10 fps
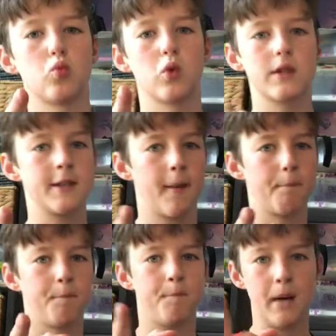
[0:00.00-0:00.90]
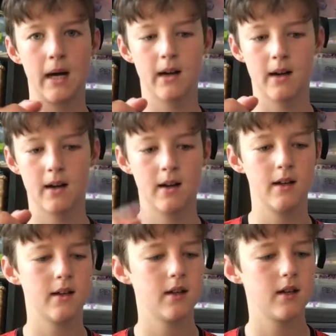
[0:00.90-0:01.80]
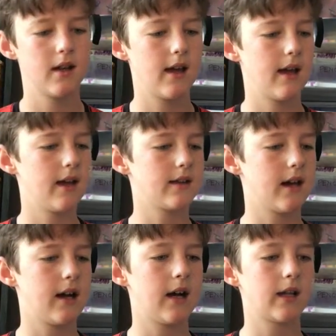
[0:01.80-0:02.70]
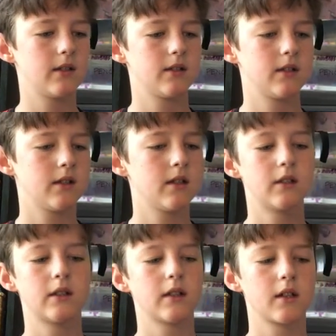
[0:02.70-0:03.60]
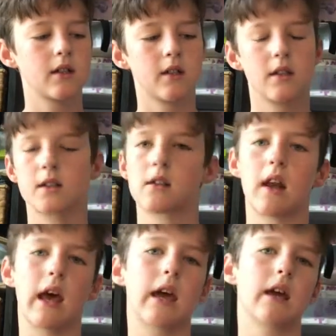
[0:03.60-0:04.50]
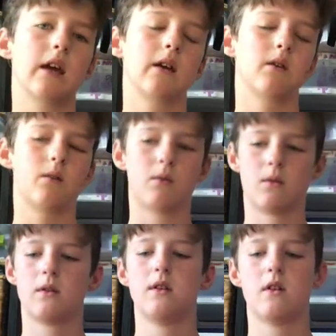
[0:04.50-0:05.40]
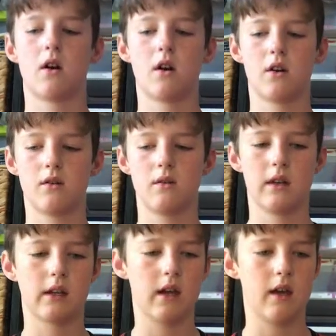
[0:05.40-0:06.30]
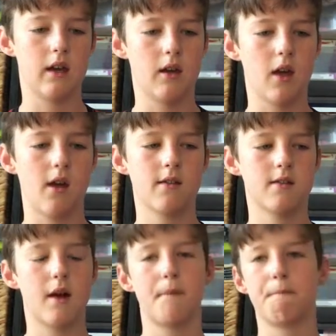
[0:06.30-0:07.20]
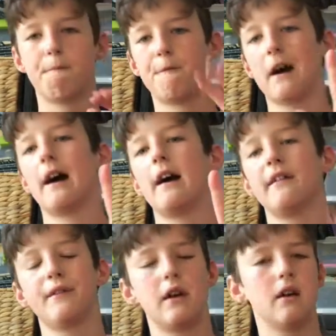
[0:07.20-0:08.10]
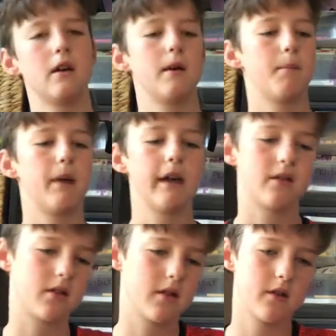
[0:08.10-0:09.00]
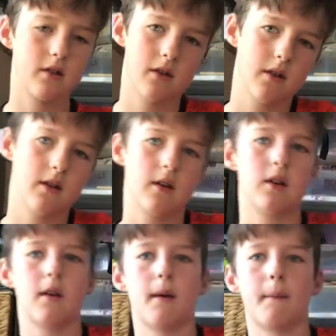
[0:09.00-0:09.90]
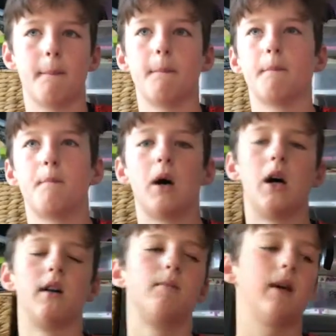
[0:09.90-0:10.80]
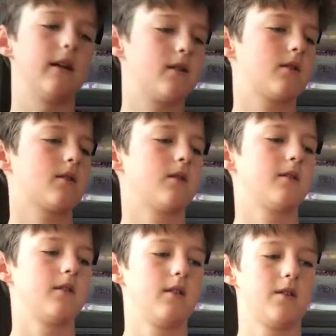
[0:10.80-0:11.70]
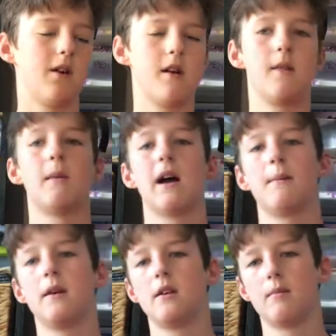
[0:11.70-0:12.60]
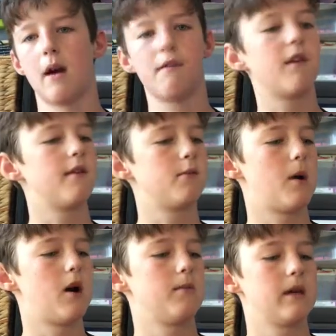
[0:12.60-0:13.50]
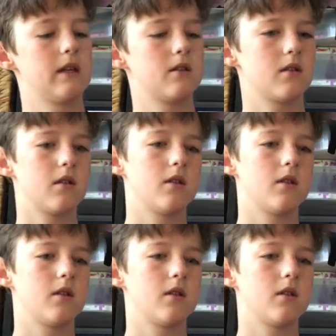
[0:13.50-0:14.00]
What's up? And today we are doing a top 5 best pond baits. These are, in my opinion, my favorite pond baits.